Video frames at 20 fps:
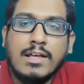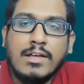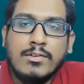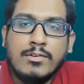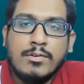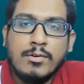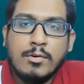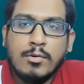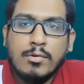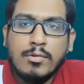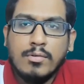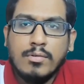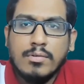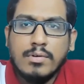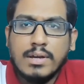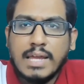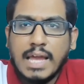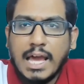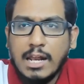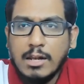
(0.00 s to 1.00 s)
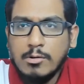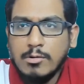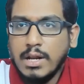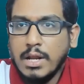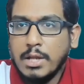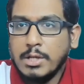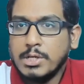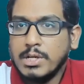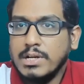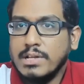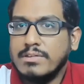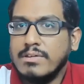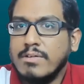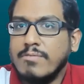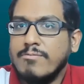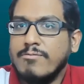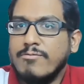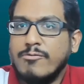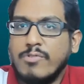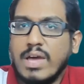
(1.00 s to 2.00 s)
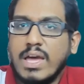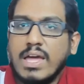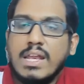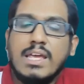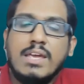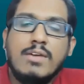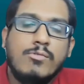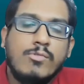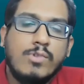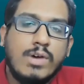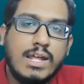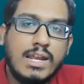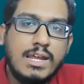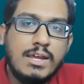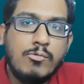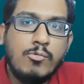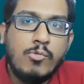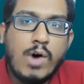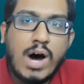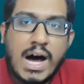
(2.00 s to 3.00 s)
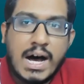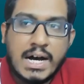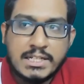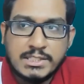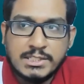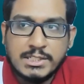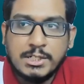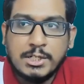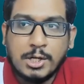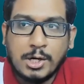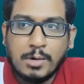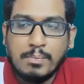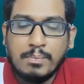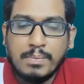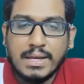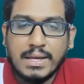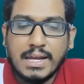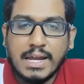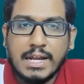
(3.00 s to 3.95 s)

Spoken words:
So calculation is a very, very vast topic,